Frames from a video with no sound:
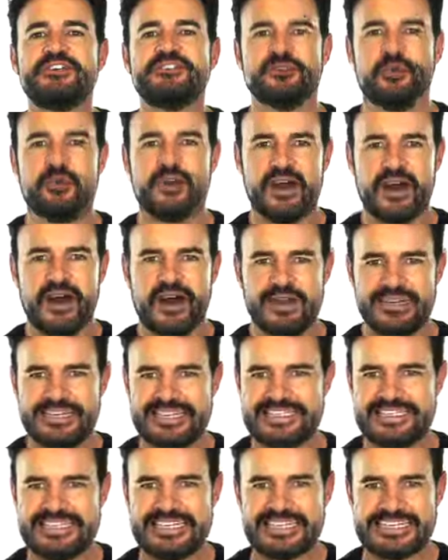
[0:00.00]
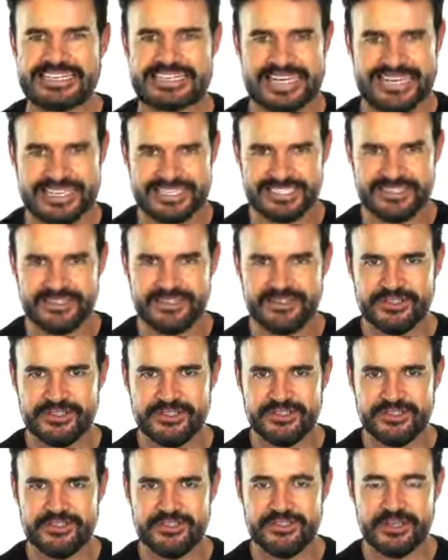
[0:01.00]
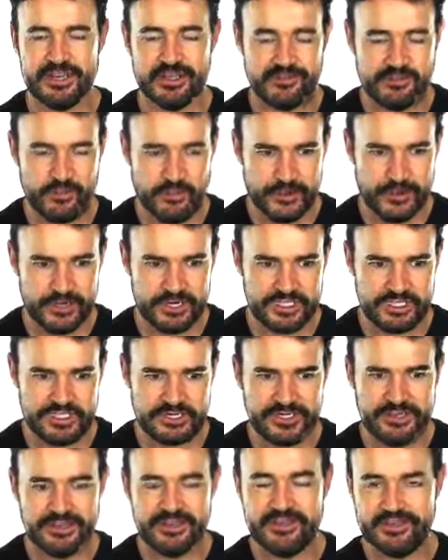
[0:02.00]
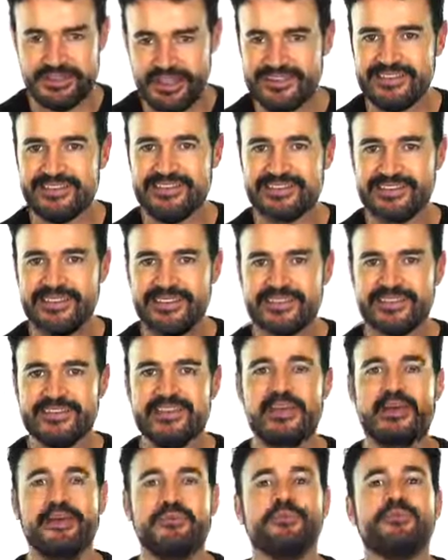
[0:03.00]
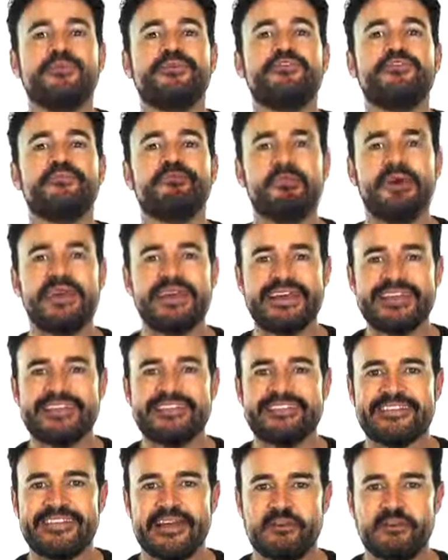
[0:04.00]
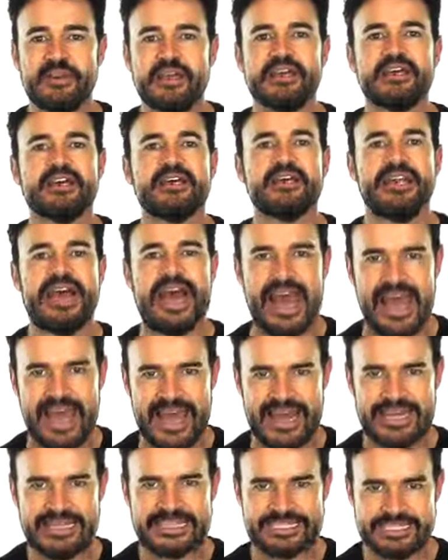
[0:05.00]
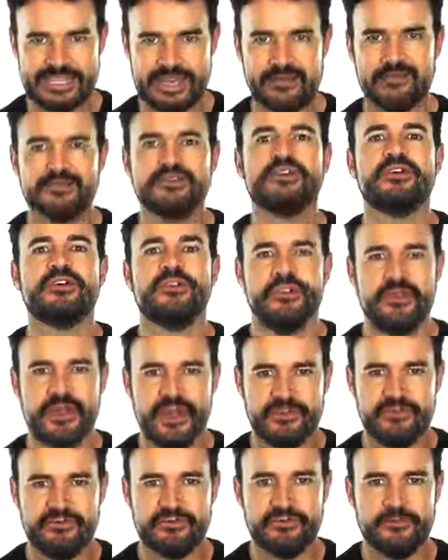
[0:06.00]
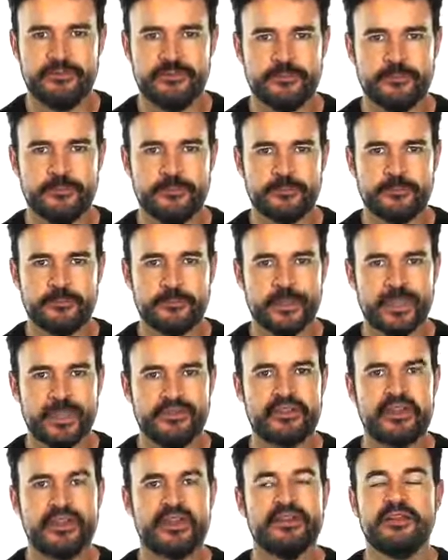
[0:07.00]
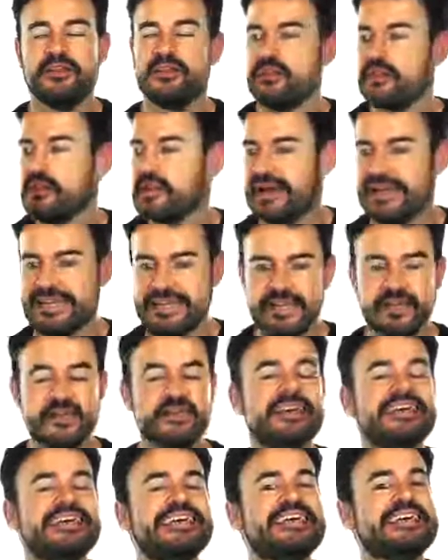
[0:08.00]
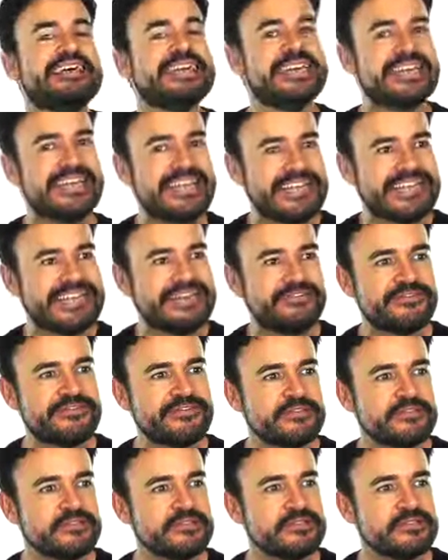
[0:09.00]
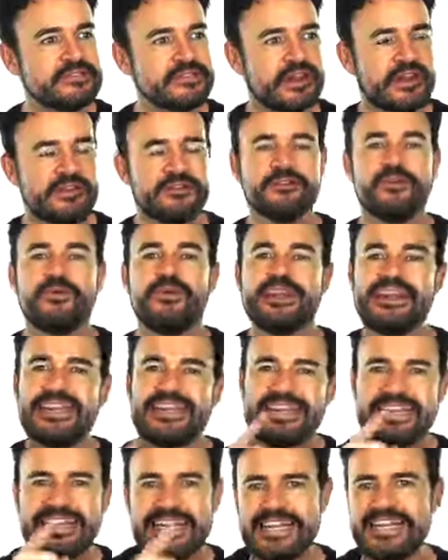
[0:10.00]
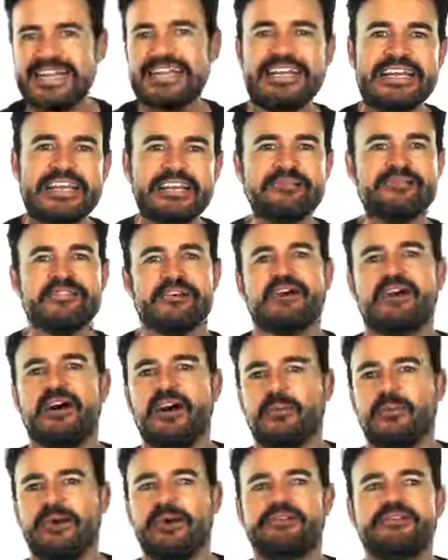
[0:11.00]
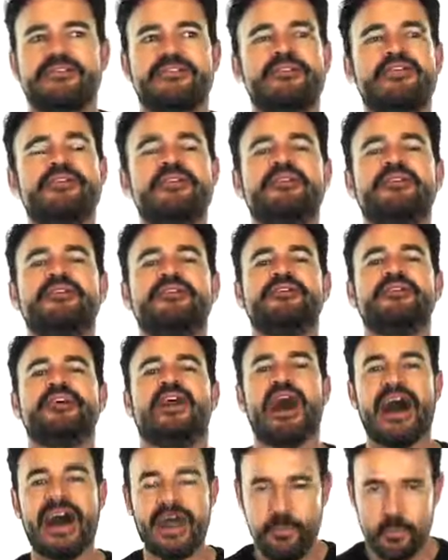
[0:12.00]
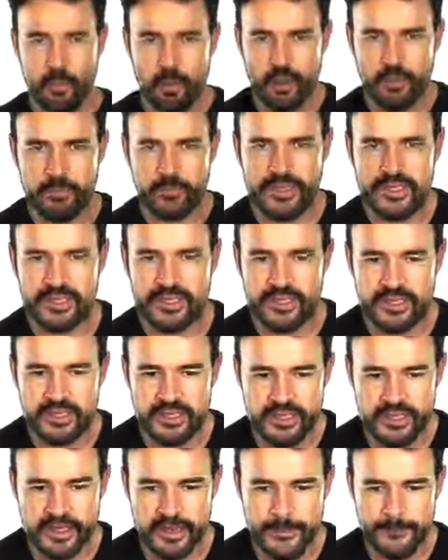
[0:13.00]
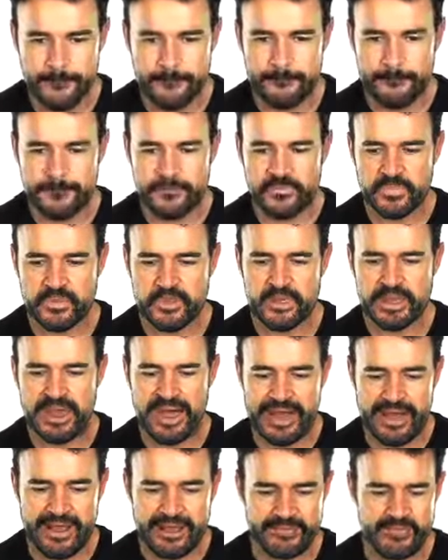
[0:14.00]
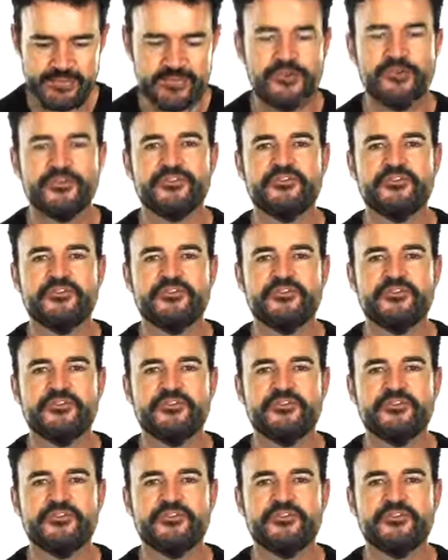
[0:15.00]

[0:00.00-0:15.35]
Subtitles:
short I doesn't exist. In other words, it does exist, but you make it sound like an E sound, live. And then la I, leave. Yeah, so leave a comment. I will be, guys,